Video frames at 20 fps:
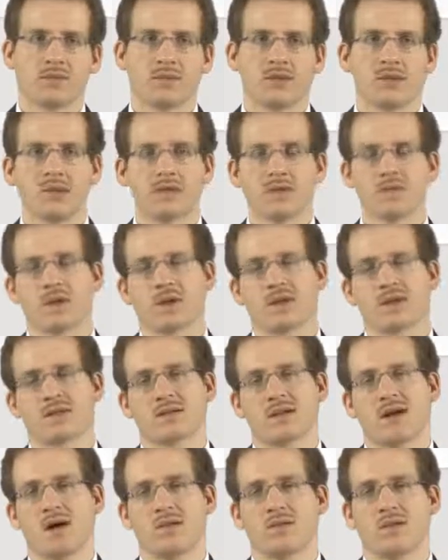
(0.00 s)
Here's one
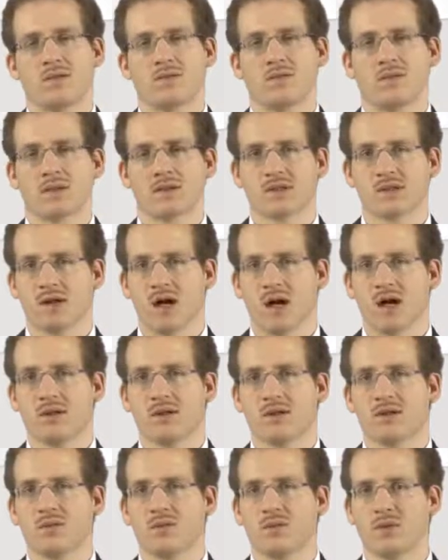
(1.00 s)
example for
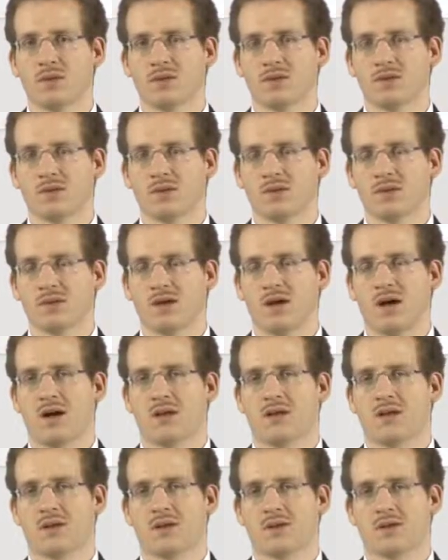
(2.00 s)
Scala. We saw
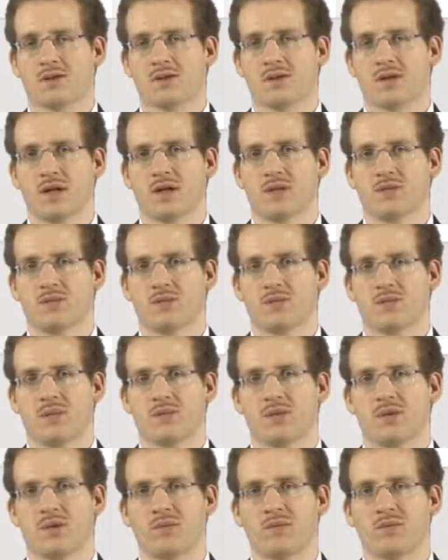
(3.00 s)
Scala as a shared
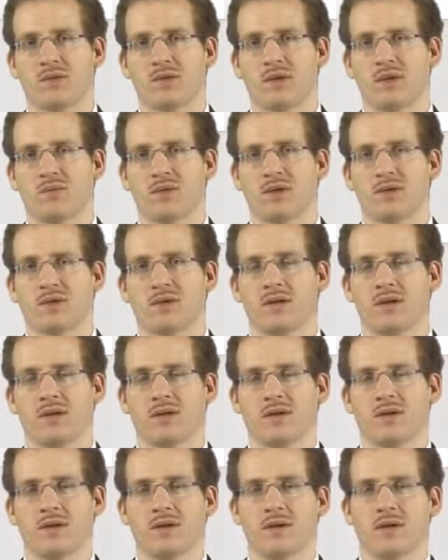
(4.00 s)
memory programming
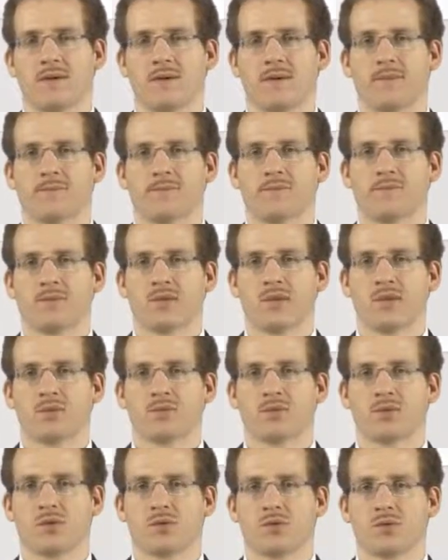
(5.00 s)

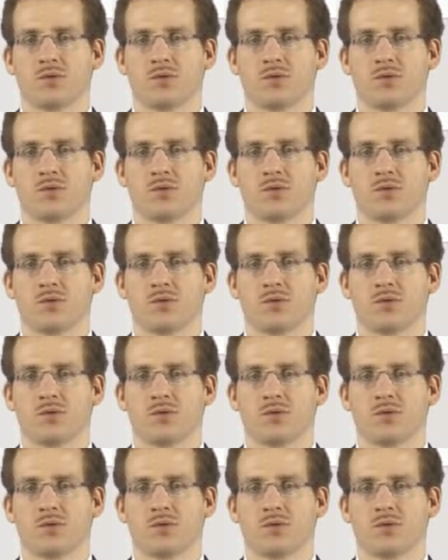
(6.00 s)
approach